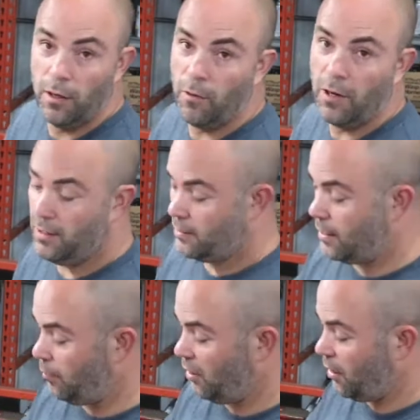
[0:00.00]
We're gonna
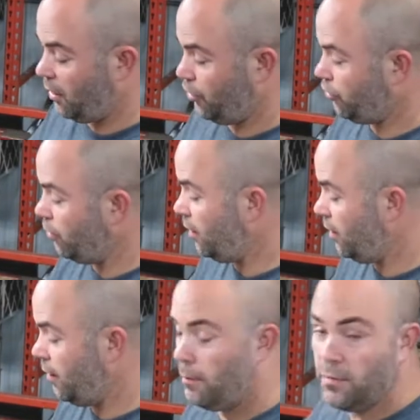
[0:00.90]
assemble our control
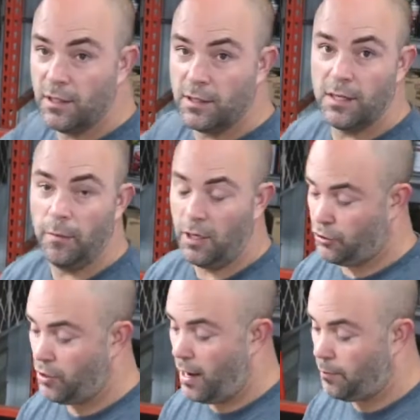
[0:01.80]
arms, assemble our
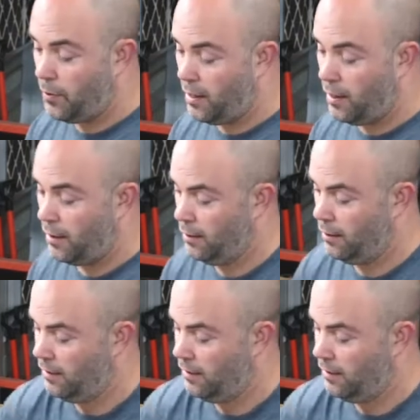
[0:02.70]
track bar,